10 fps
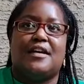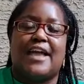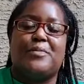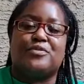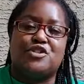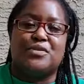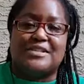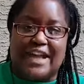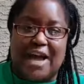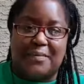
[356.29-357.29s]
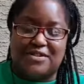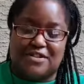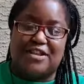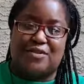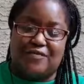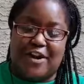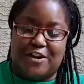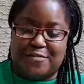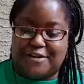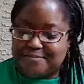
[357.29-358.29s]
able to adapt to their
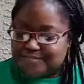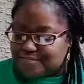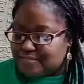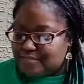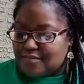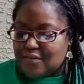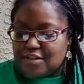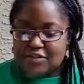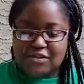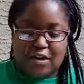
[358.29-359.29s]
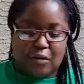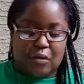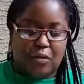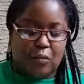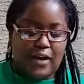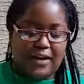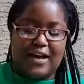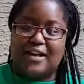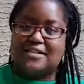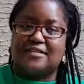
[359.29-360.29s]
environment. So what
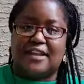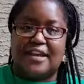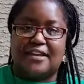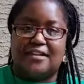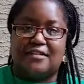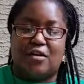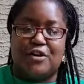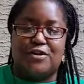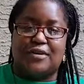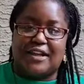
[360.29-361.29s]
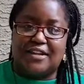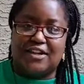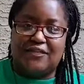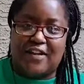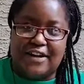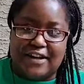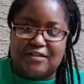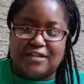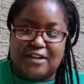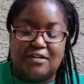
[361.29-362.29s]
kinds of lichen are you likely to find
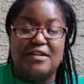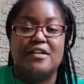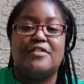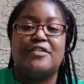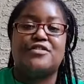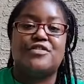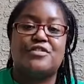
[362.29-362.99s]
out there? There's